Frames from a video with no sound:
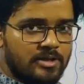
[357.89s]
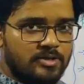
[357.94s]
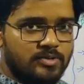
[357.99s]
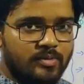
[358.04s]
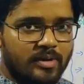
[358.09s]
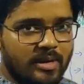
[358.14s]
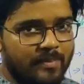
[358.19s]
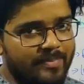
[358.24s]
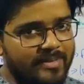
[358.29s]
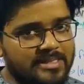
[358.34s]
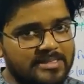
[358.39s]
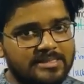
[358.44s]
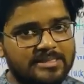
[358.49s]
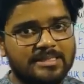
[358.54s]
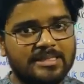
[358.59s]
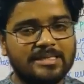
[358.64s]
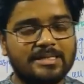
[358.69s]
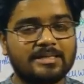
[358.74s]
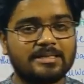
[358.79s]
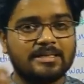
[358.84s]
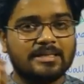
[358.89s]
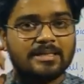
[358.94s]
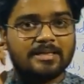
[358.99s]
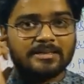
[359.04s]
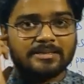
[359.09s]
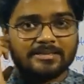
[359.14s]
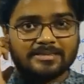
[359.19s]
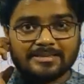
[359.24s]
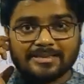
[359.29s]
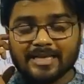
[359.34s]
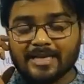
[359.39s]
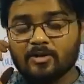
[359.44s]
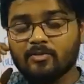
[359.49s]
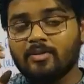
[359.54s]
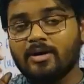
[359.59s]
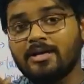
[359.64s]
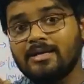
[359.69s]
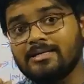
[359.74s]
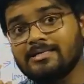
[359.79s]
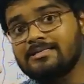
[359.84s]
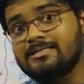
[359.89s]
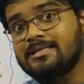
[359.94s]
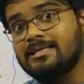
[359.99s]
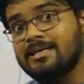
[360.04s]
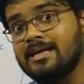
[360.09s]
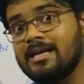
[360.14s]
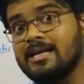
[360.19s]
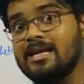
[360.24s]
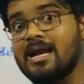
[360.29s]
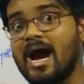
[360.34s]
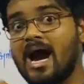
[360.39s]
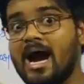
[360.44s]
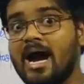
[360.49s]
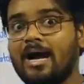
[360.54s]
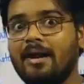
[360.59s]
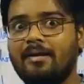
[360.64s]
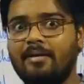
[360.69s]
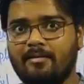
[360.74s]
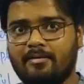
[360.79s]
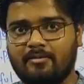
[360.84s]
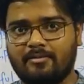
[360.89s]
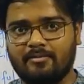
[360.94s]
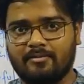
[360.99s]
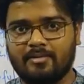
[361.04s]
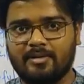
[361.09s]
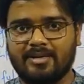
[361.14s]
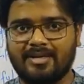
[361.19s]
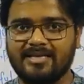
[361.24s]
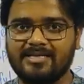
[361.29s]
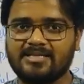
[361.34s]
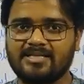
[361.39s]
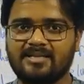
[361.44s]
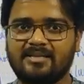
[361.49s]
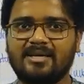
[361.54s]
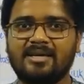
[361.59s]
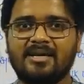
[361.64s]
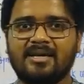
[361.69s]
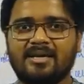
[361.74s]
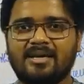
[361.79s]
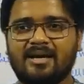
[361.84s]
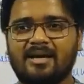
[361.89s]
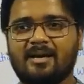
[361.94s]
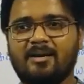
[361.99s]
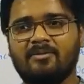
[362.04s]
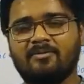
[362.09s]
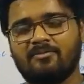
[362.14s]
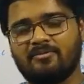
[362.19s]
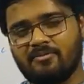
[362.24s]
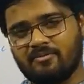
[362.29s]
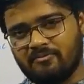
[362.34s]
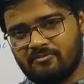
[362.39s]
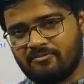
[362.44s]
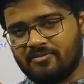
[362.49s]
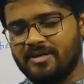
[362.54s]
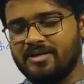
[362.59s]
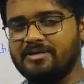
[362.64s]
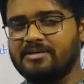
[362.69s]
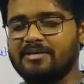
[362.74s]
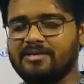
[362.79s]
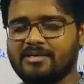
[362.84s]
so what happens, their cell wall is generally harder. It's very